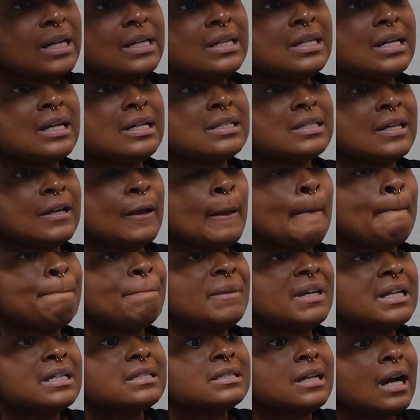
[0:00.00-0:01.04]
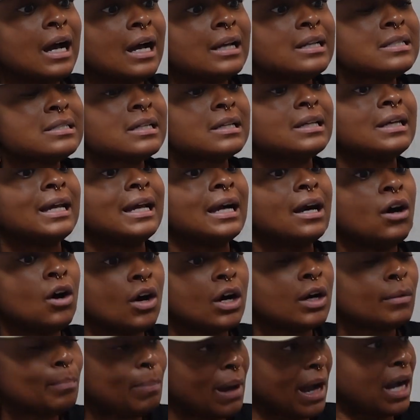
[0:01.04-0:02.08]
it doesn't, because God is looking at
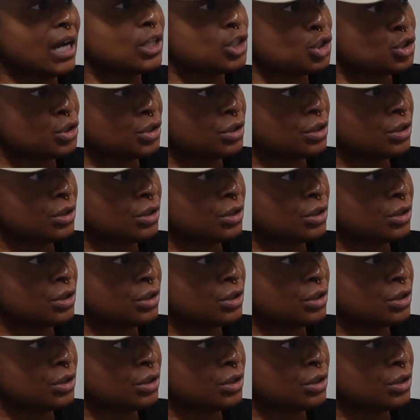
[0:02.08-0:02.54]
heart posture.